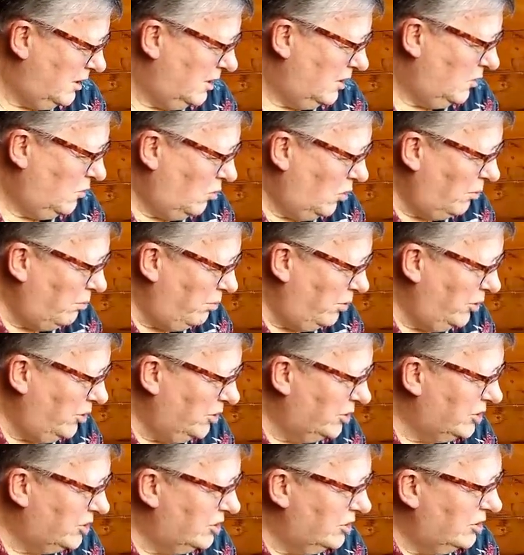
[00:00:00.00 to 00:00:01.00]
one
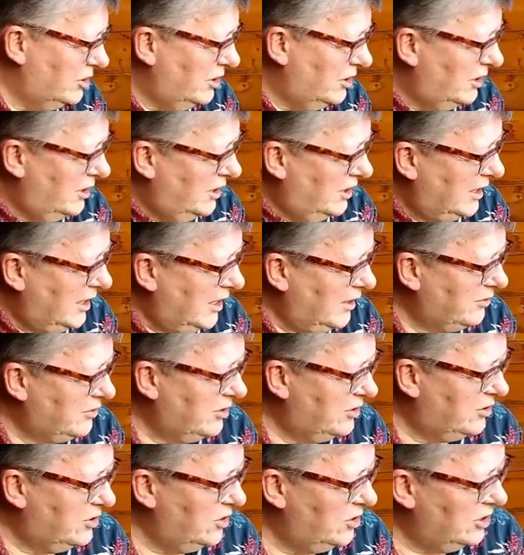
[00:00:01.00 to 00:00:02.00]
person after
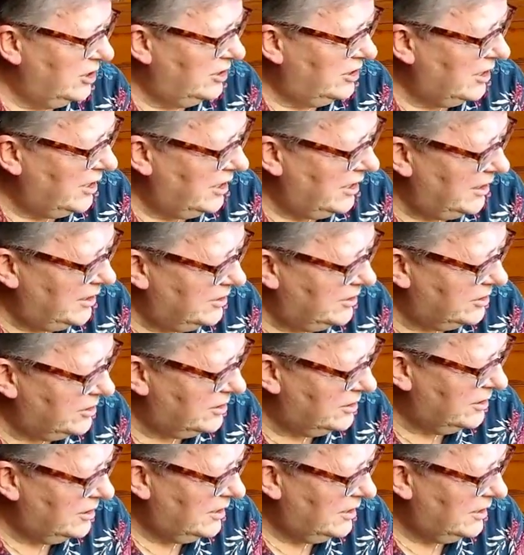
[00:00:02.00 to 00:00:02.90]
30 days